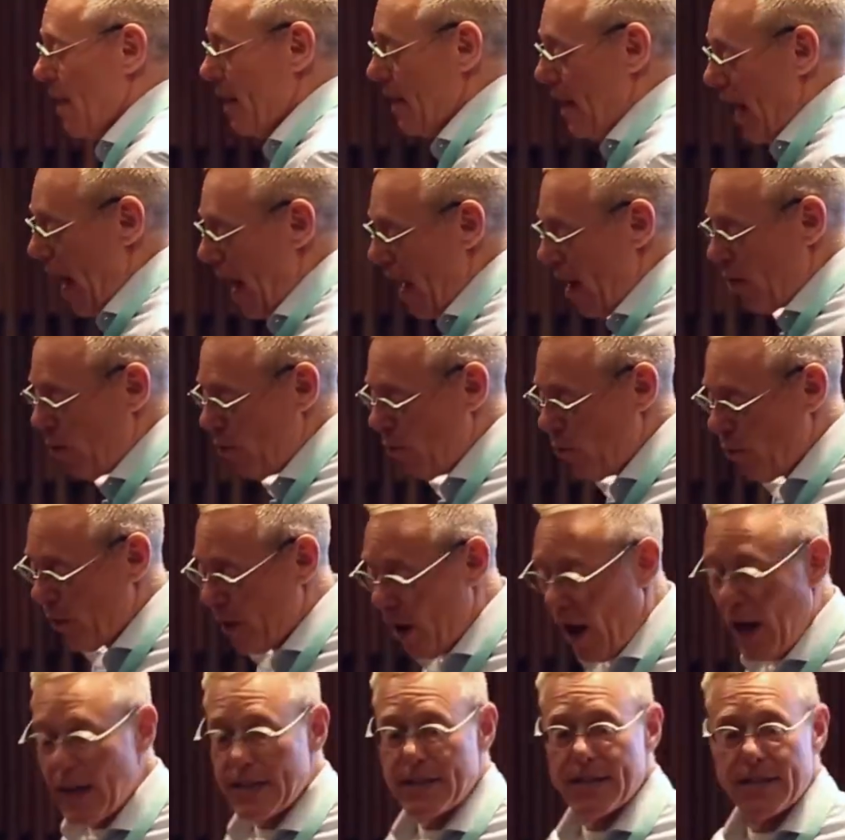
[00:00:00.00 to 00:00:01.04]
Now,
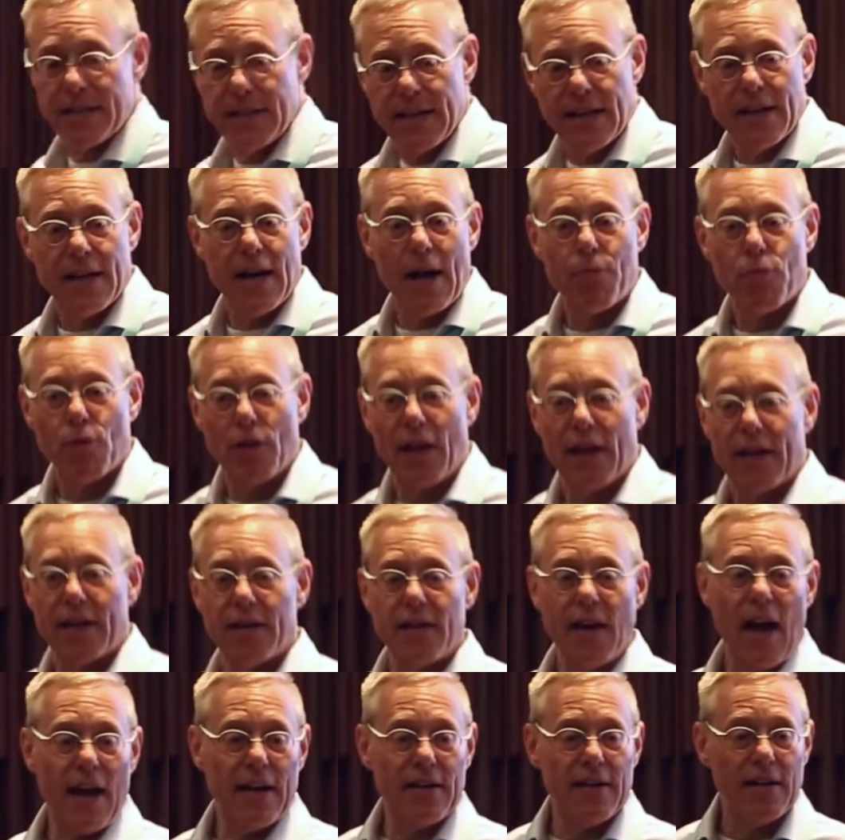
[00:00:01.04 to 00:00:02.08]
when I see a number like
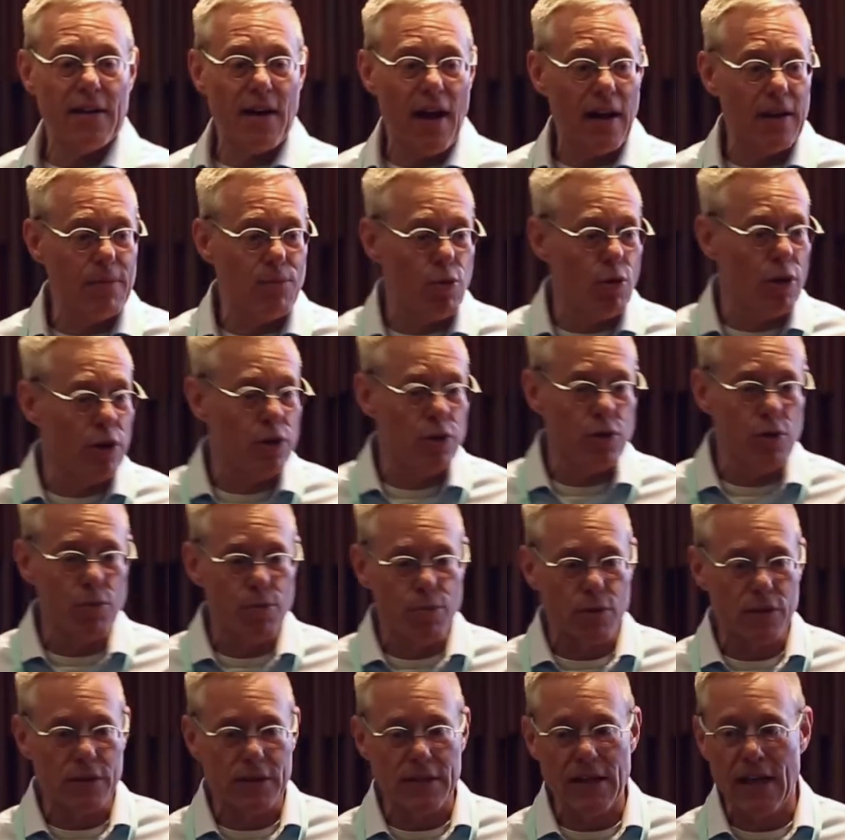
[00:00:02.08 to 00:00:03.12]

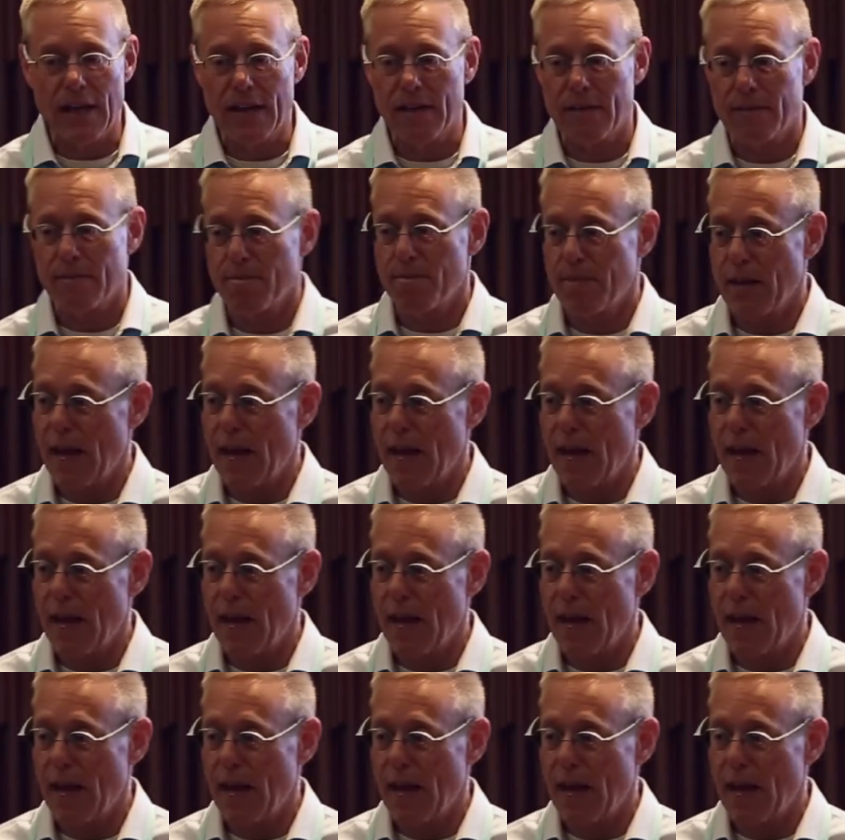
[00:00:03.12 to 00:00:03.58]
99.2%,